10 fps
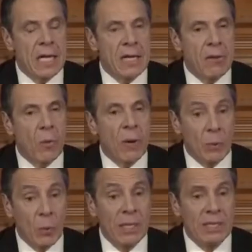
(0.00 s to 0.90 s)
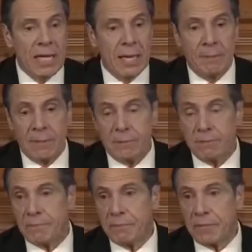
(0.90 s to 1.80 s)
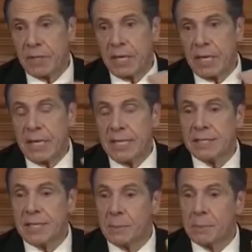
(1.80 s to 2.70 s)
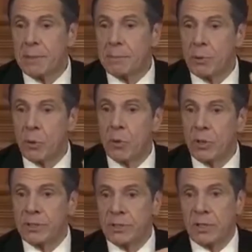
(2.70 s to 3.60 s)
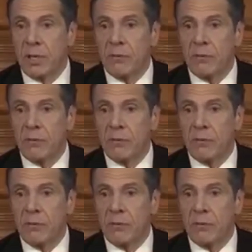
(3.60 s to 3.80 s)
What will happen is there'll be points of